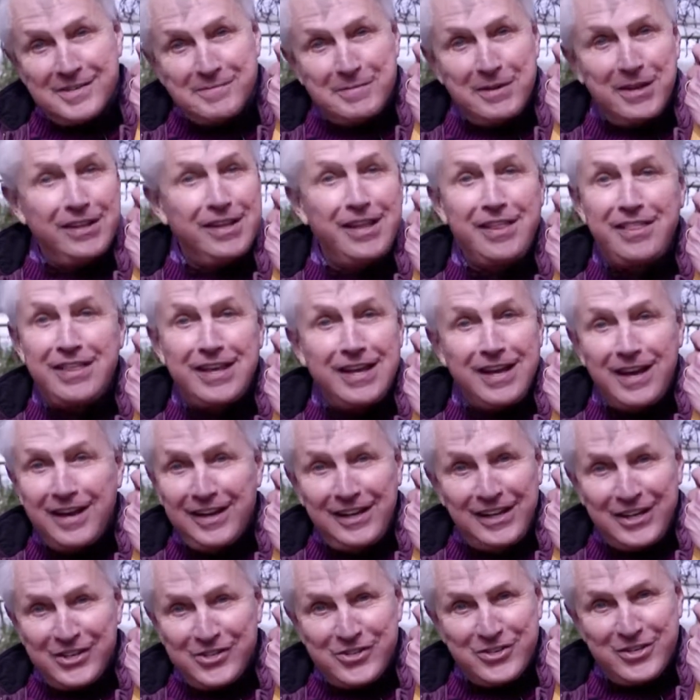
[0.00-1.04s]
but only the
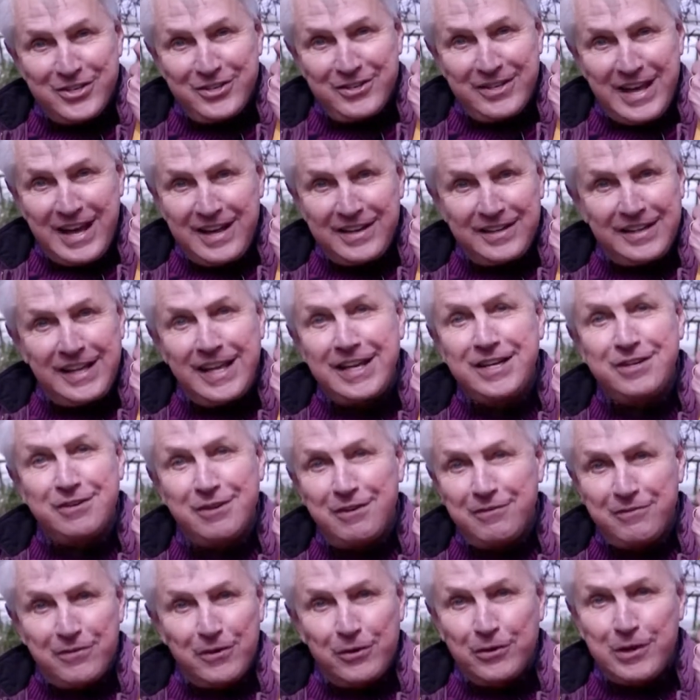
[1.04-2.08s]
English do that, and they do
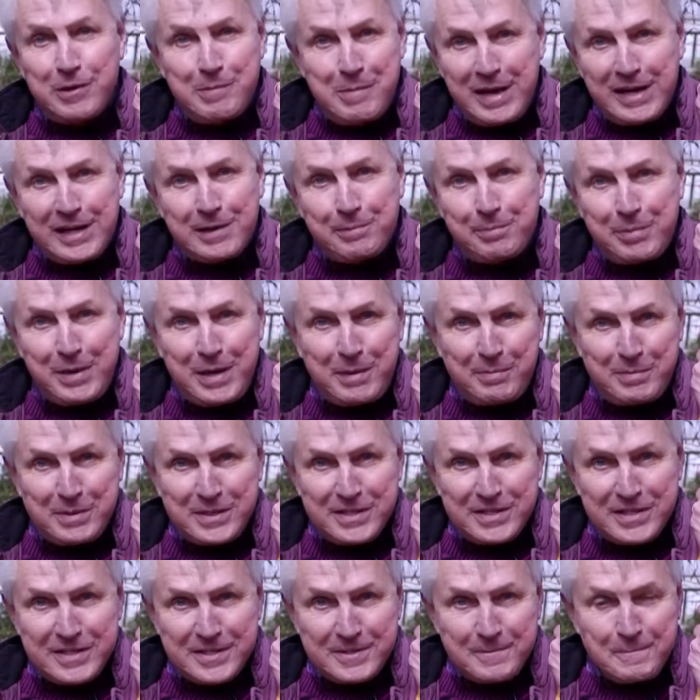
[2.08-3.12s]
it for ornamental
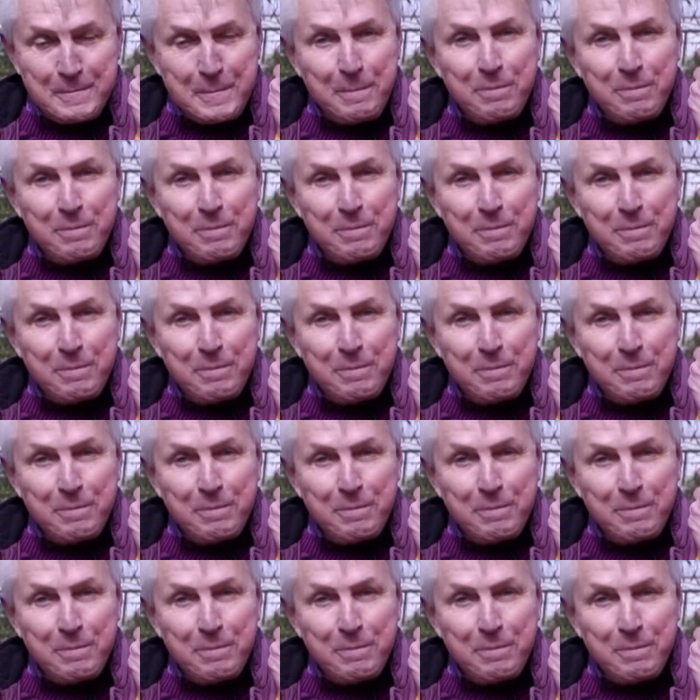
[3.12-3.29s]
purposes.